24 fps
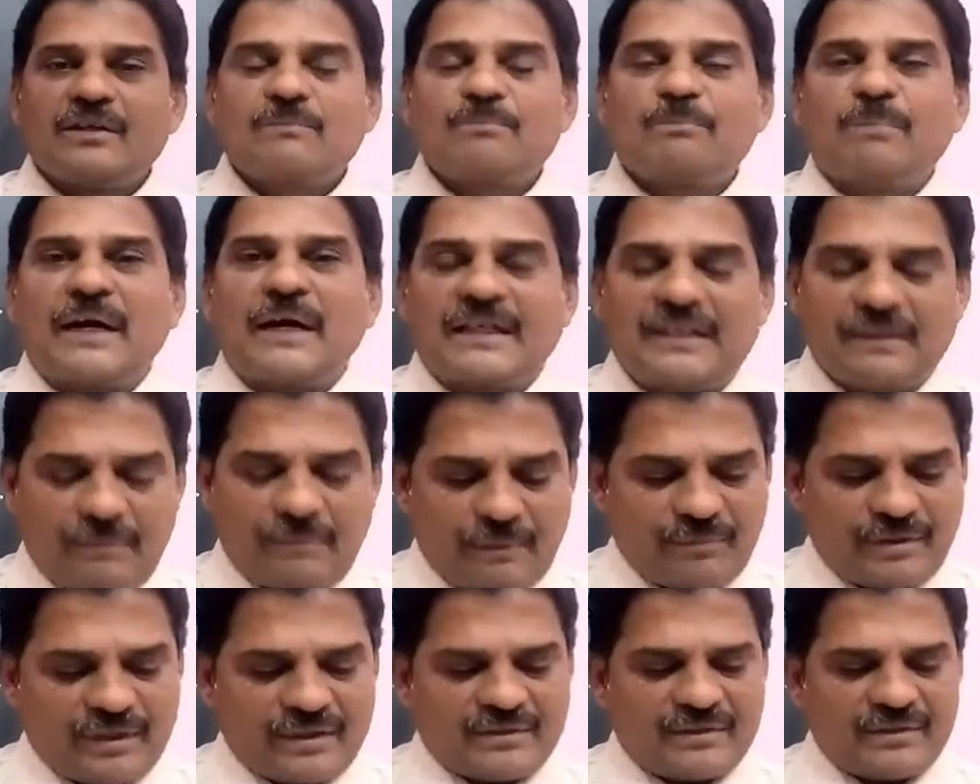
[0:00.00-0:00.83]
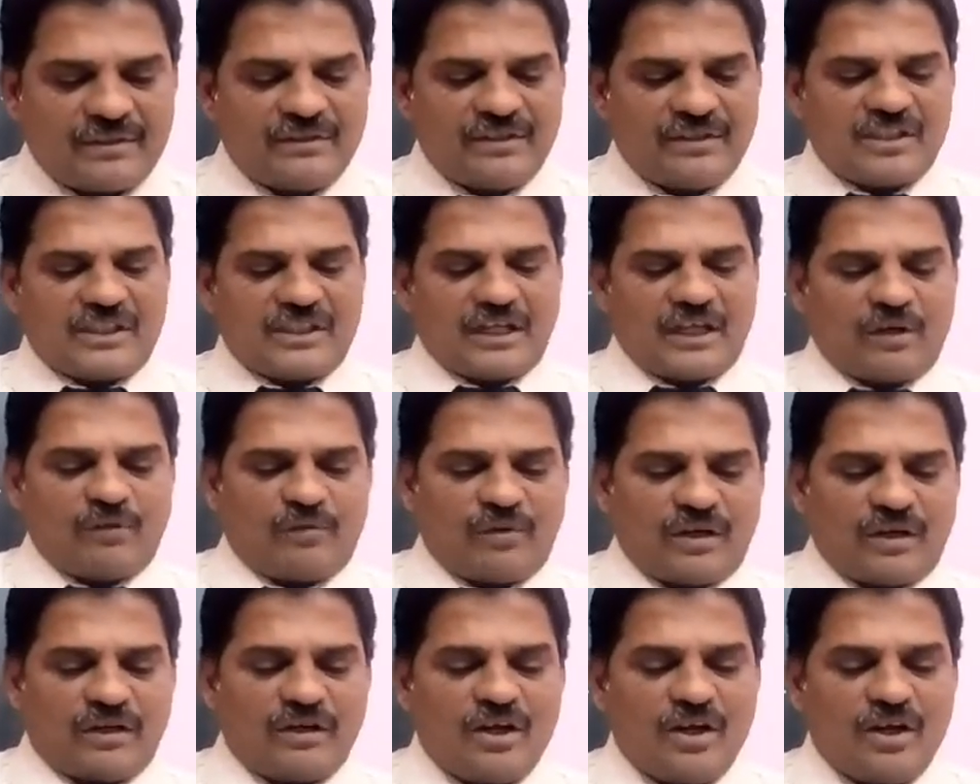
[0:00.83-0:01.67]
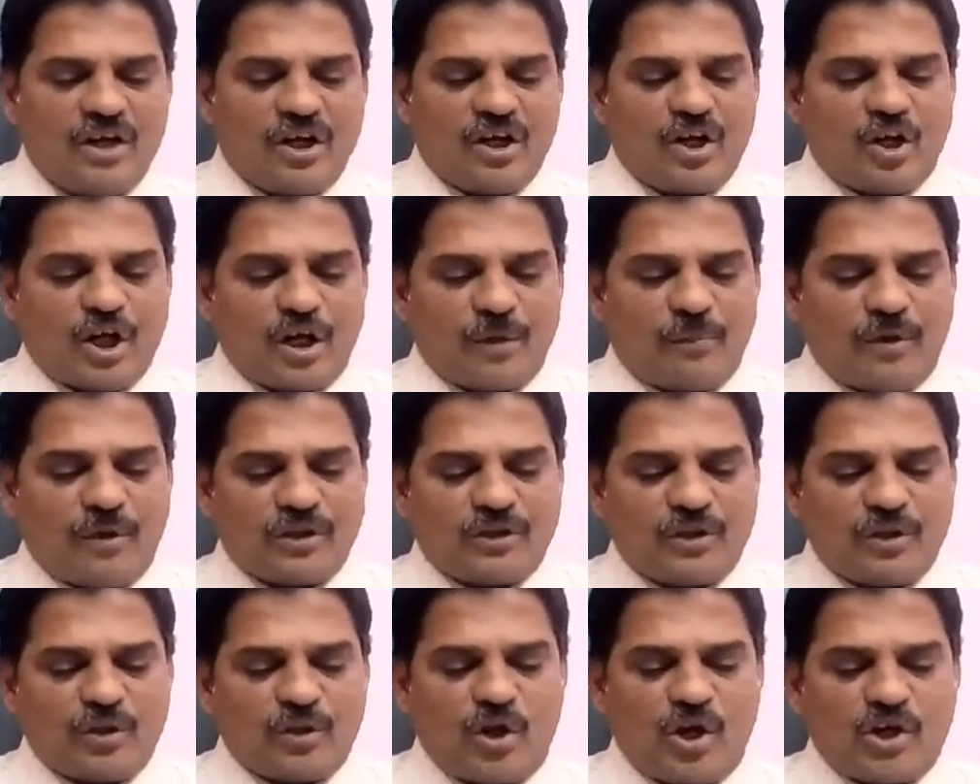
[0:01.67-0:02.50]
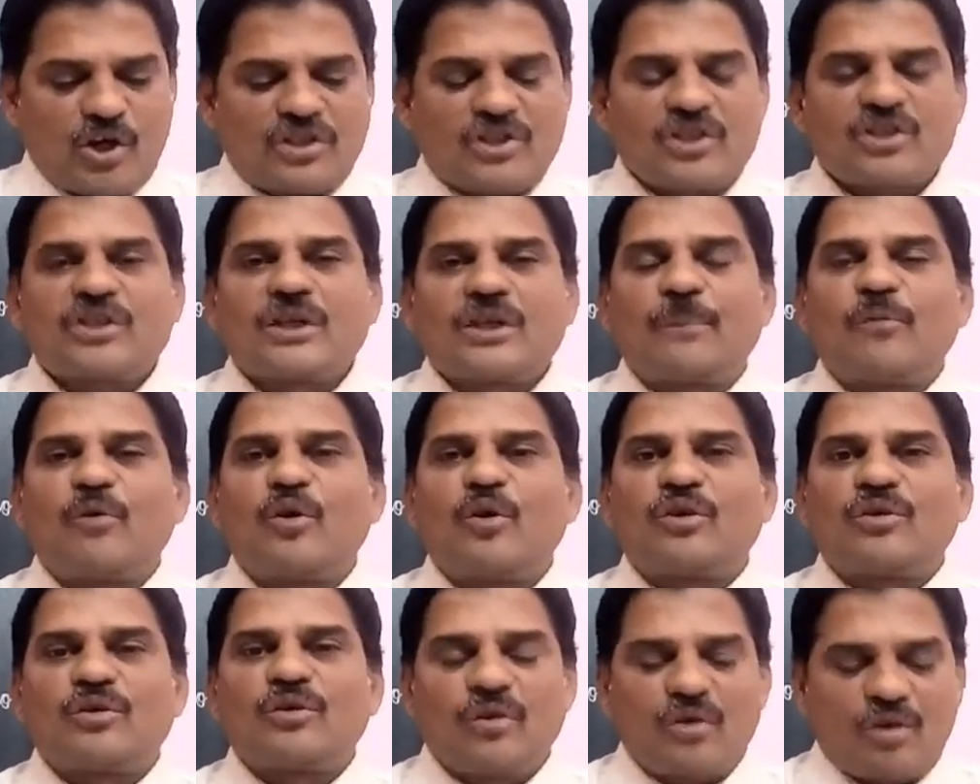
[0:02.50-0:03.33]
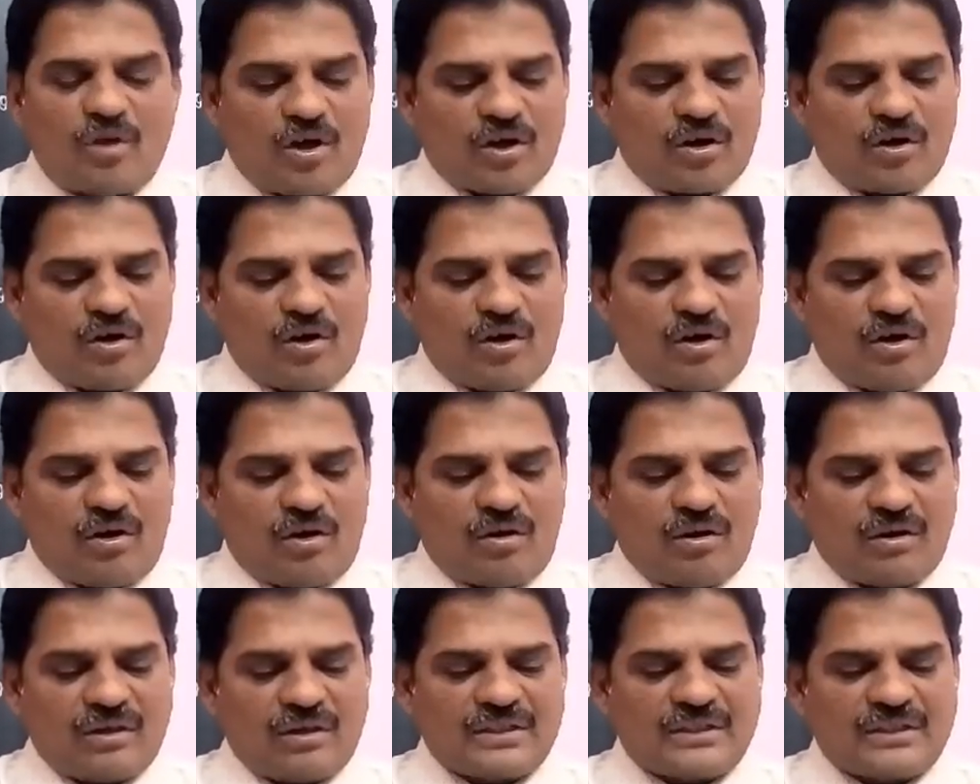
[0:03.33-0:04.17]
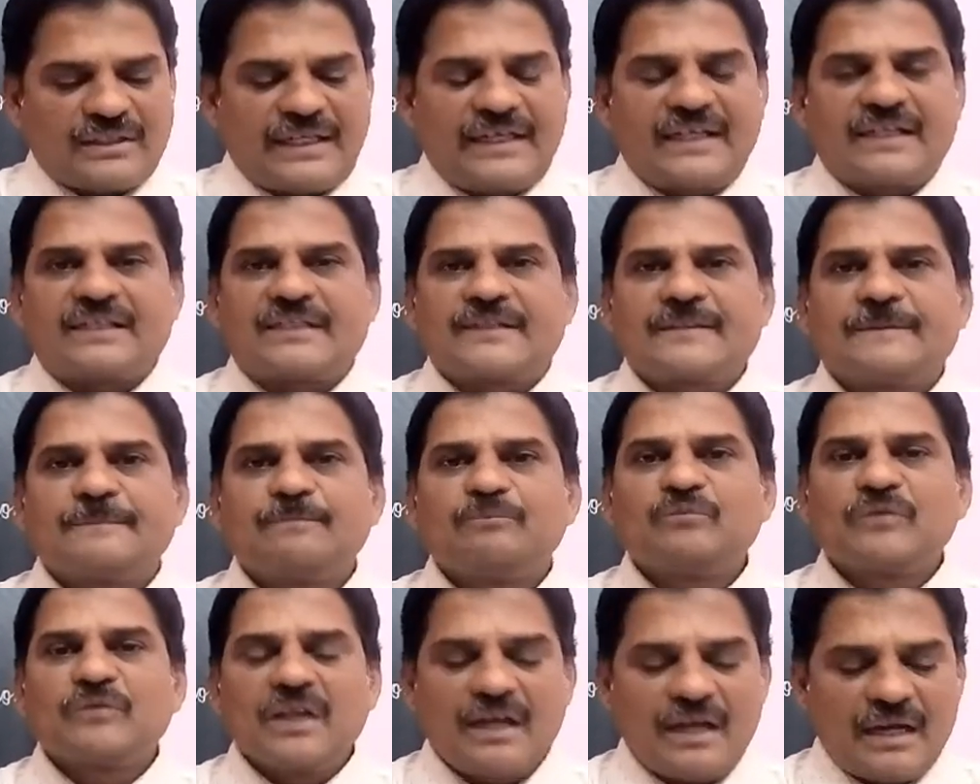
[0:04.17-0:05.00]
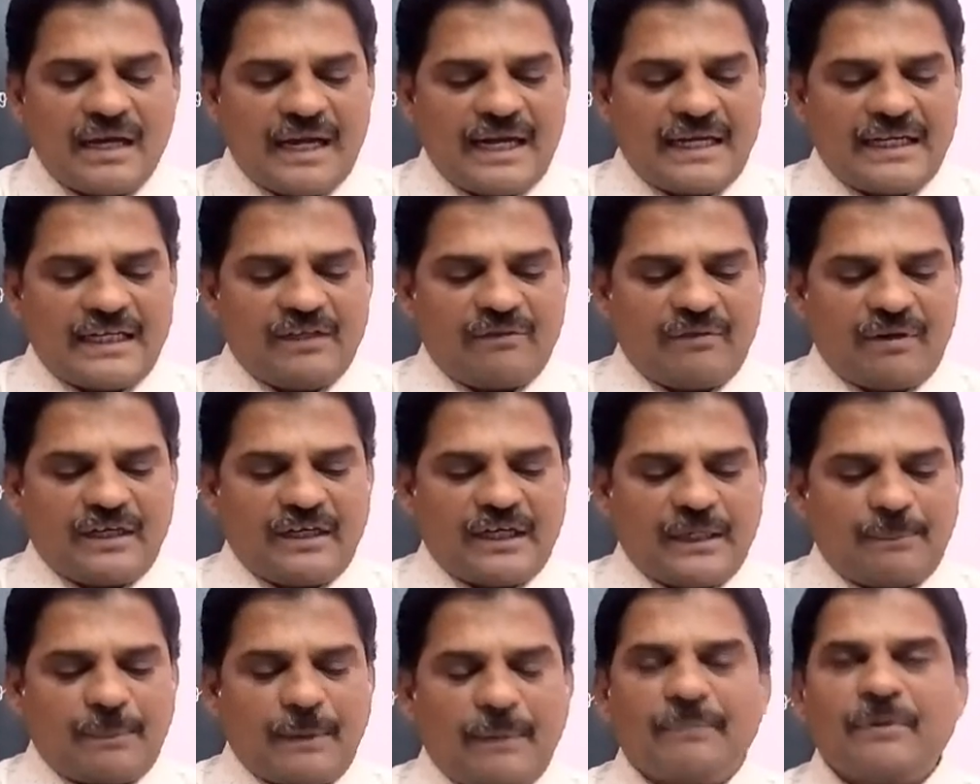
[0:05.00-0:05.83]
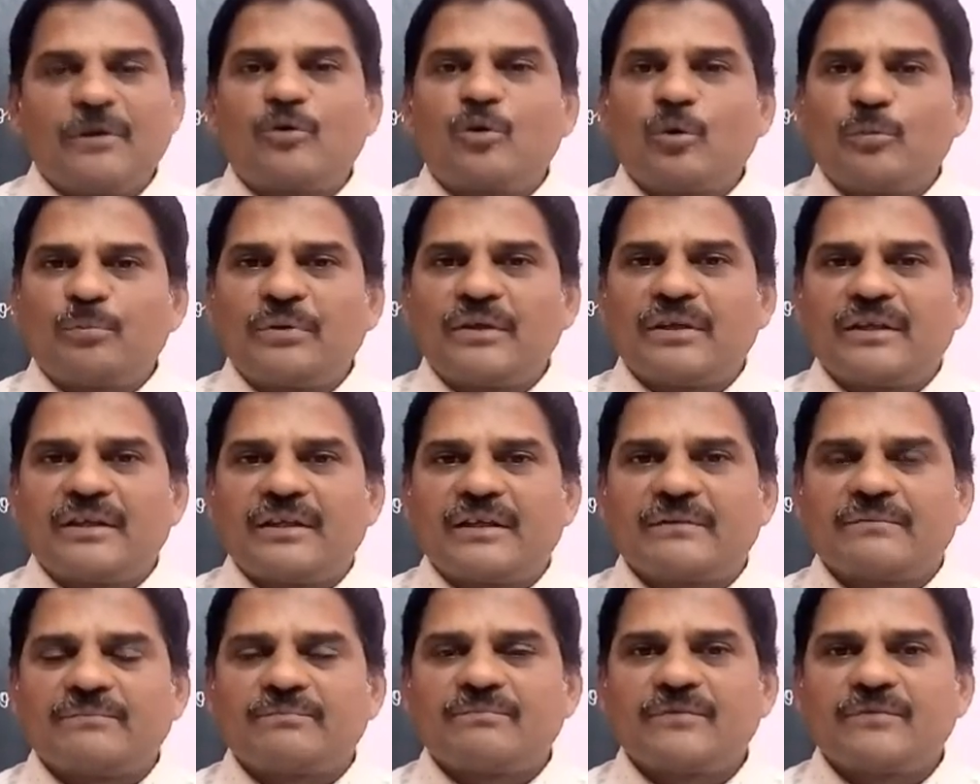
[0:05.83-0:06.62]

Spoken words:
party members, in this tug of war, Gorbachev lost support on all sides and divided public opinion.